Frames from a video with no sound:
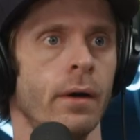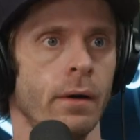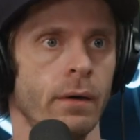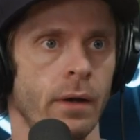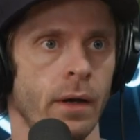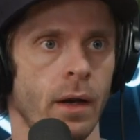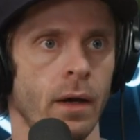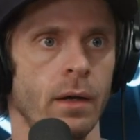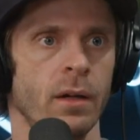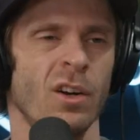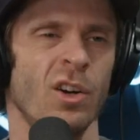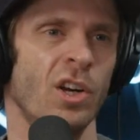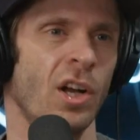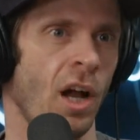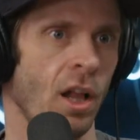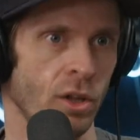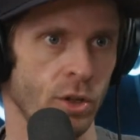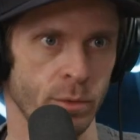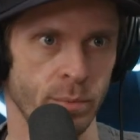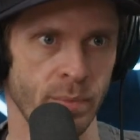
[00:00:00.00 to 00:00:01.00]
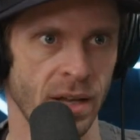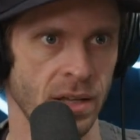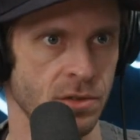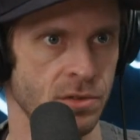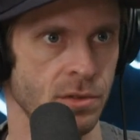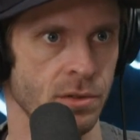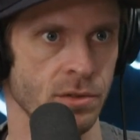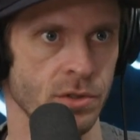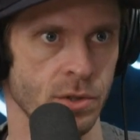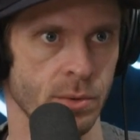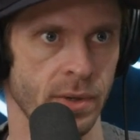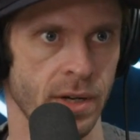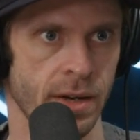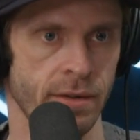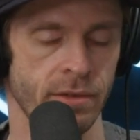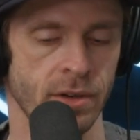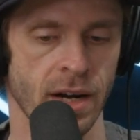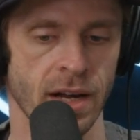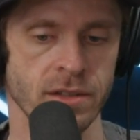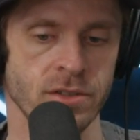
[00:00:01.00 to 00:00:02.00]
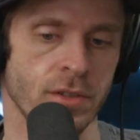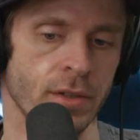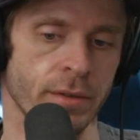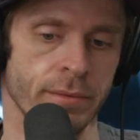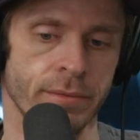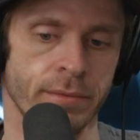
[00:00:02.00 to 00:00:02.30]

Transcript: Yeah, okay. Or colored pencils or whatever. I still